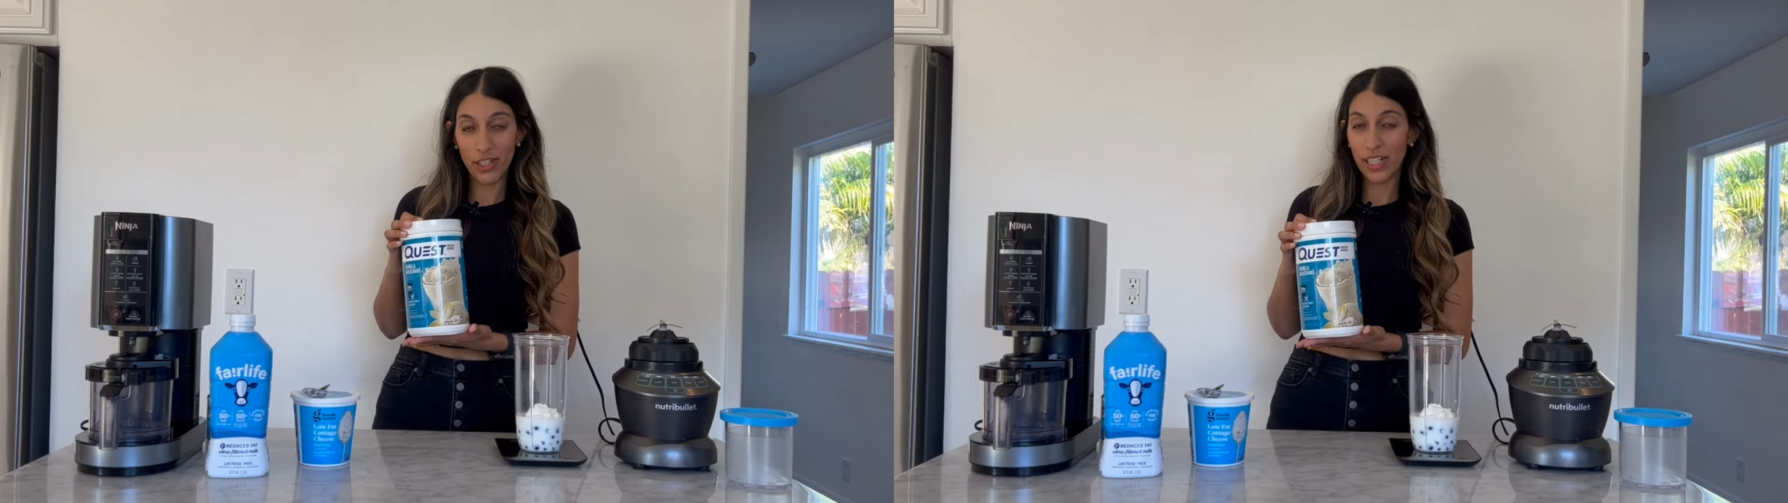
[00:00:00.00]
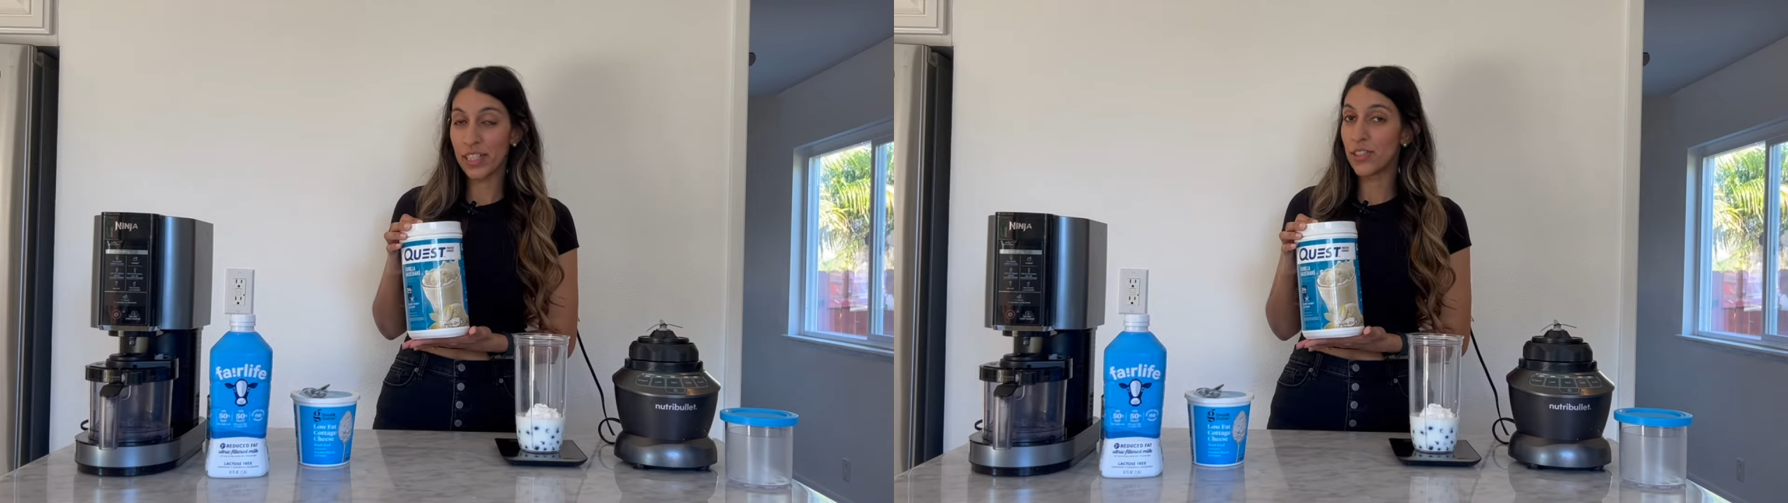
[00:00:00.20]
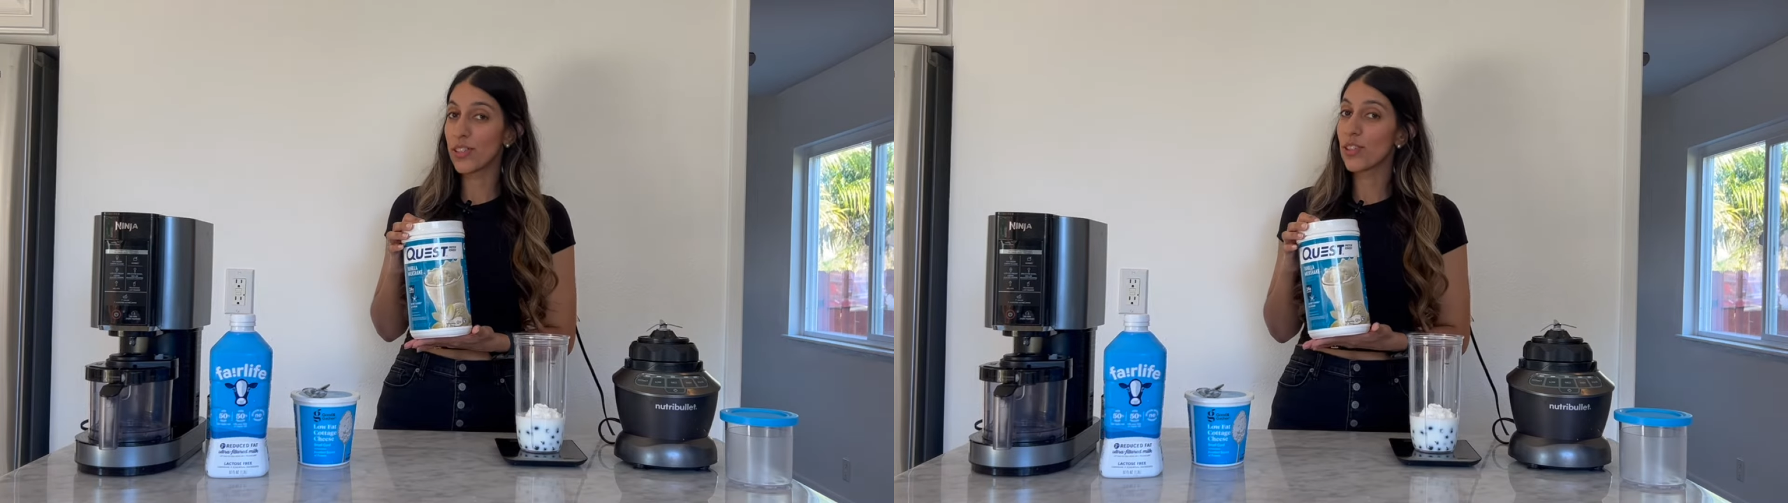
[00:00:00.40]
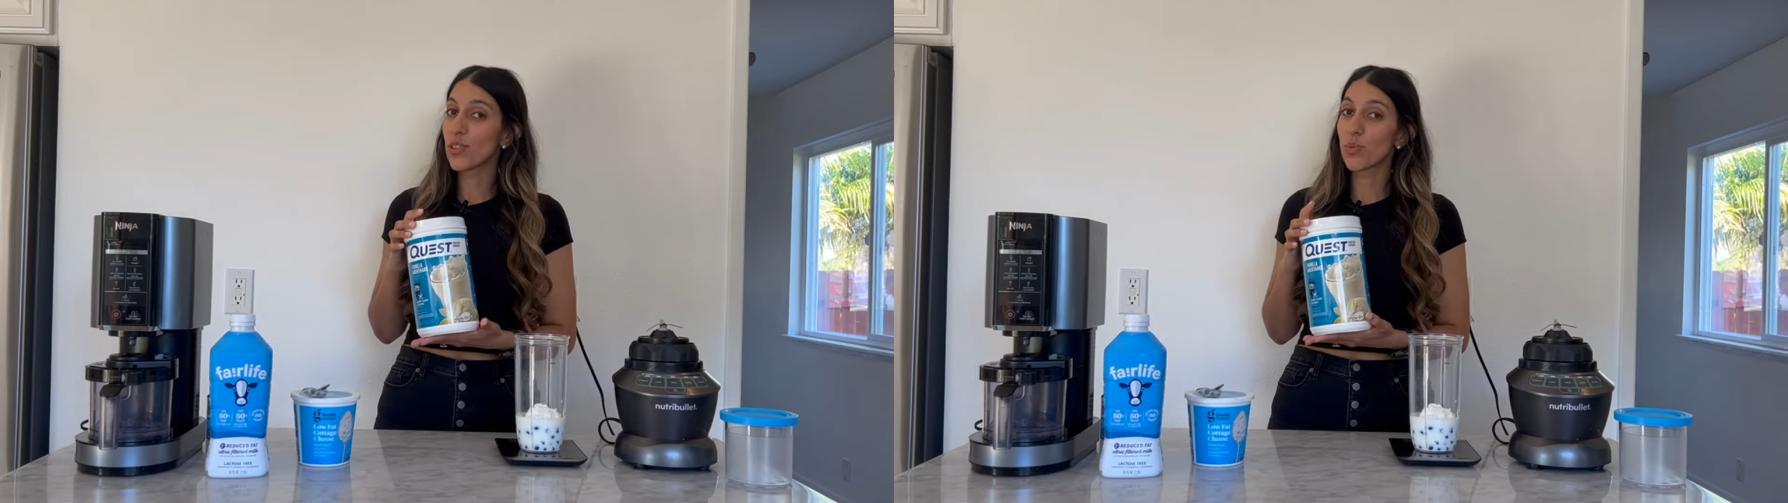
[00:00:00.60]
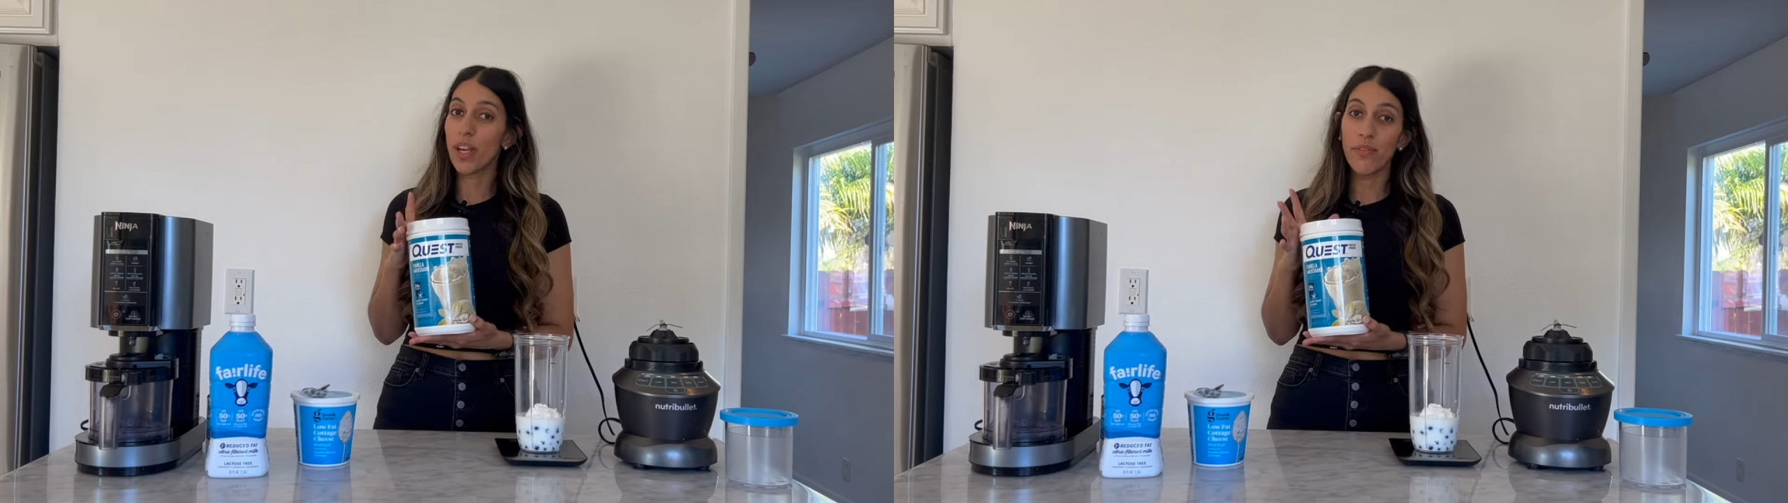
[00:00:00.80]
and you can use
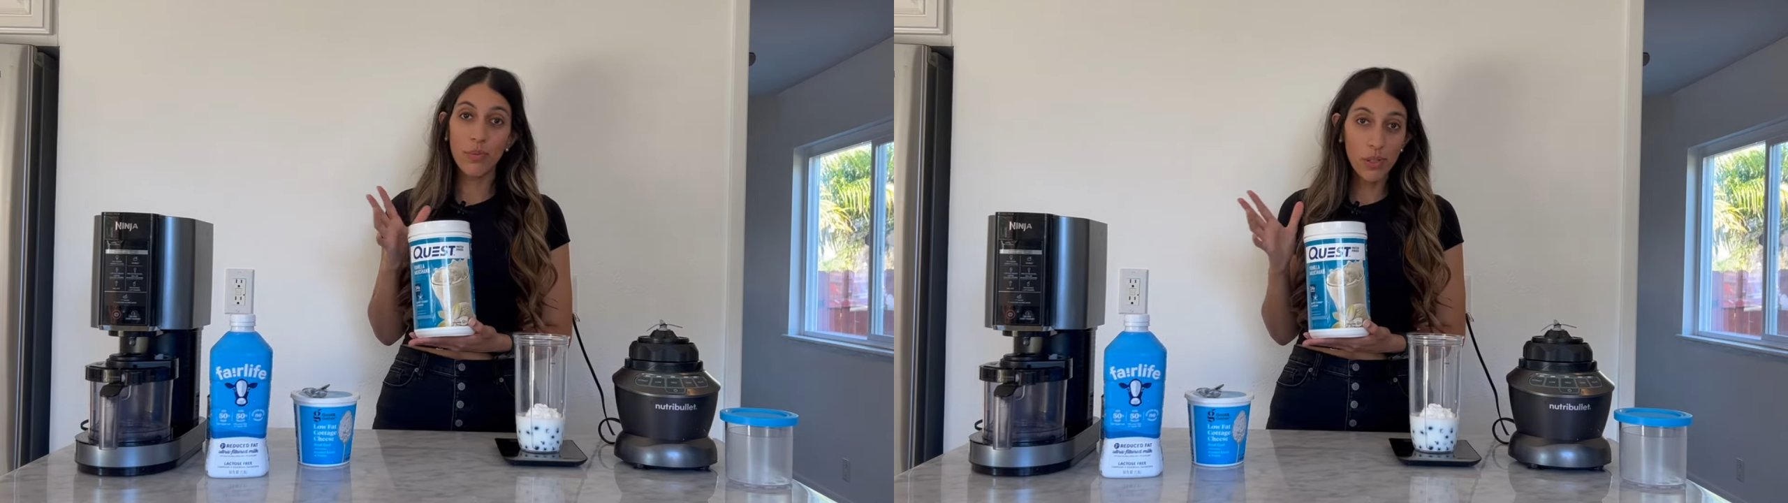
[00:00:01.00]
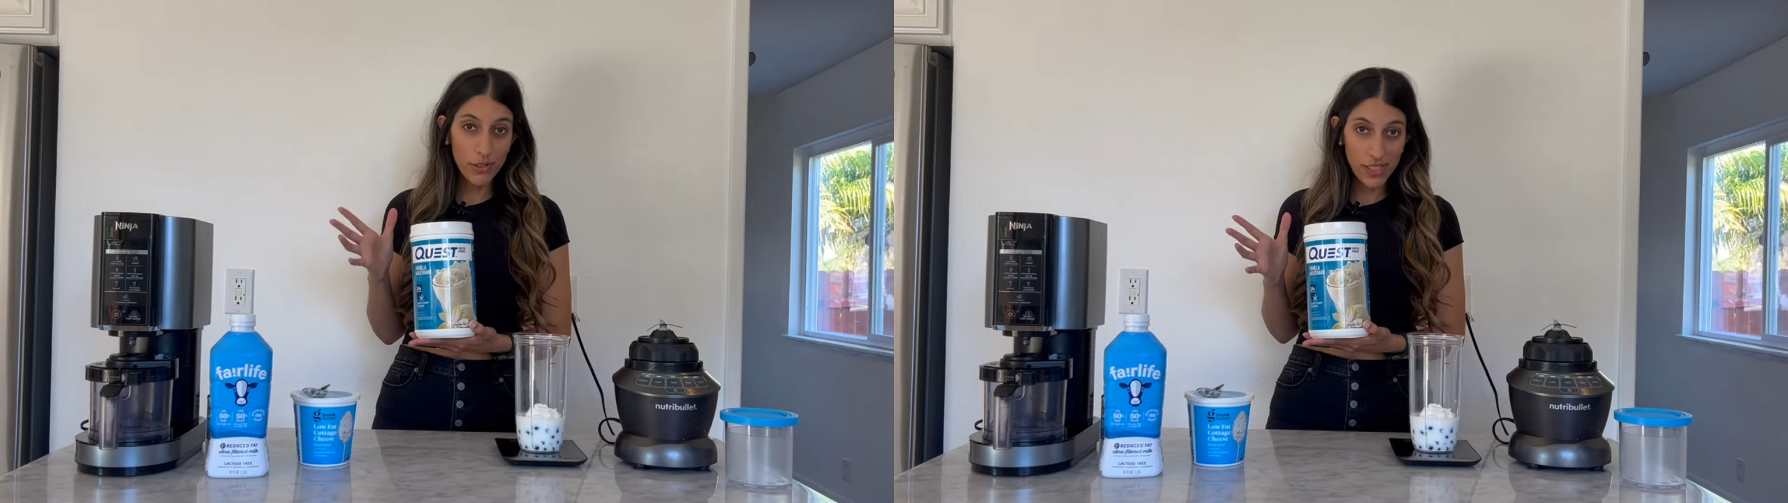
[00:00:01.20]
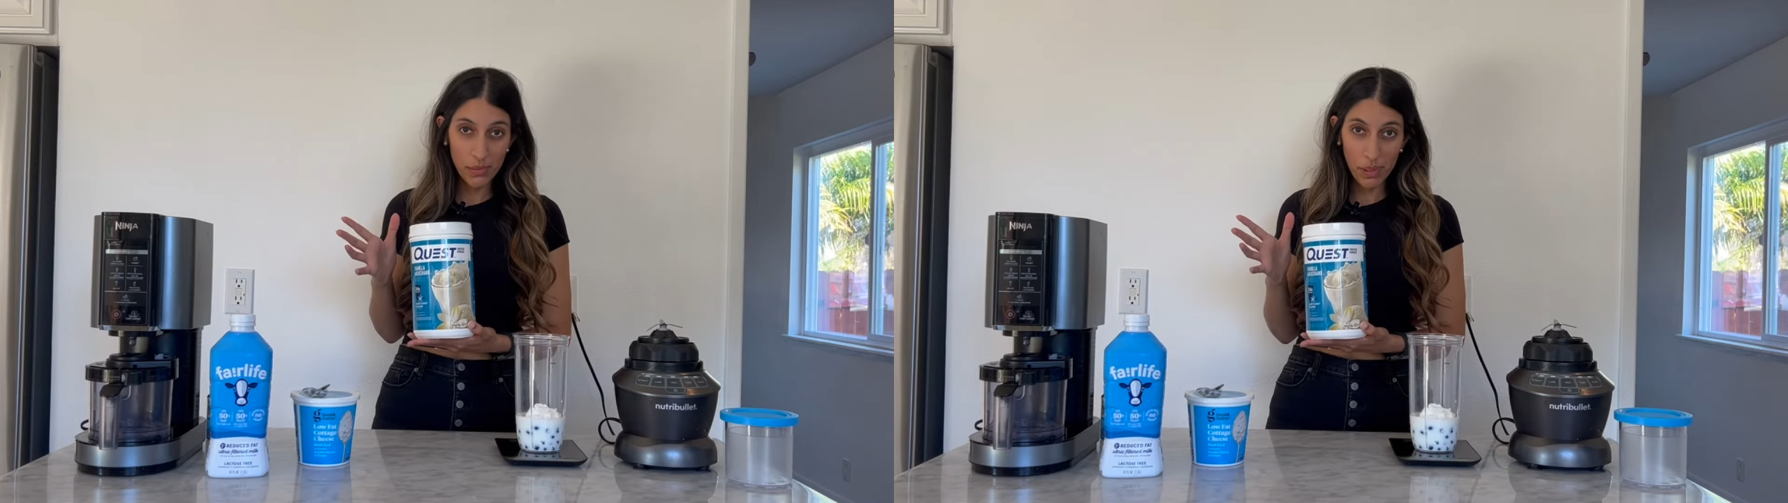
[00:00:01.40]
whatever protein